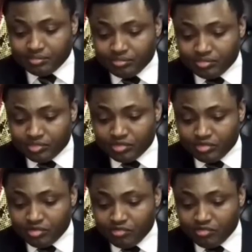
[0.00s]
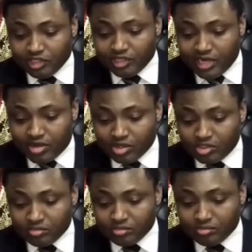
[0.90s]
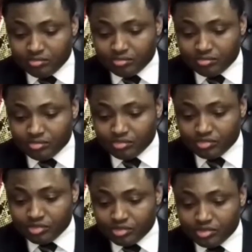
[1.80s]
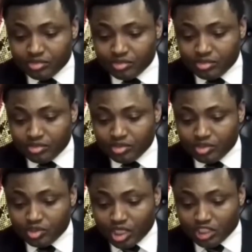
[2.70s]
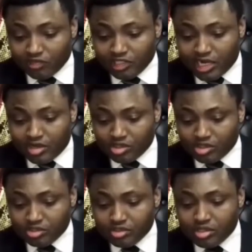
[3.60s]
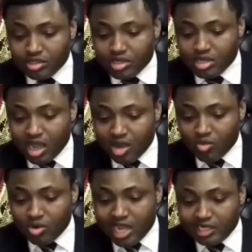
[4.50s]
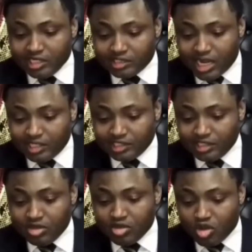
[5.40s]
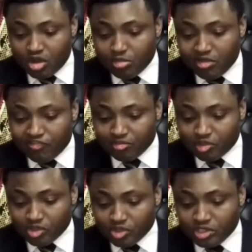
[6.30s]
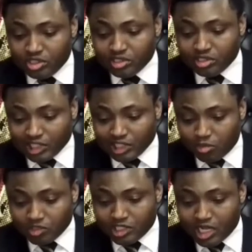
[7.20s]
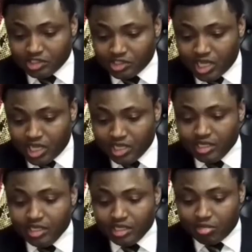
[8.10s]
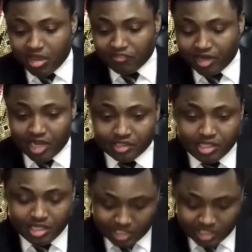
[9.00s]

Just for the record, I will add a threat coming from those that are supporting Nigeria in Biafra land. Then after that, we'll continue with my State of the Nation address.